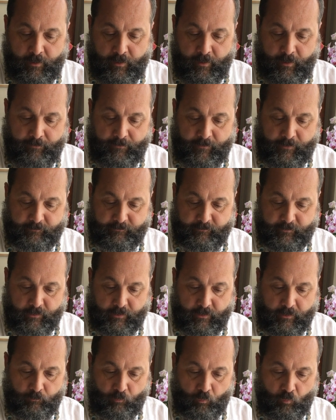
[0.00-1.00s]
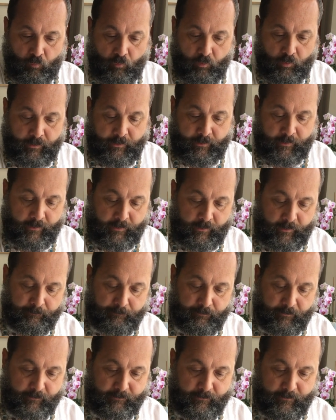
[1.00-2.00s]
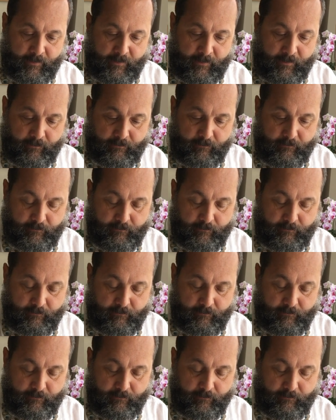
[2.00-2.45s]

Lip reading: And then it's going to come way up like that.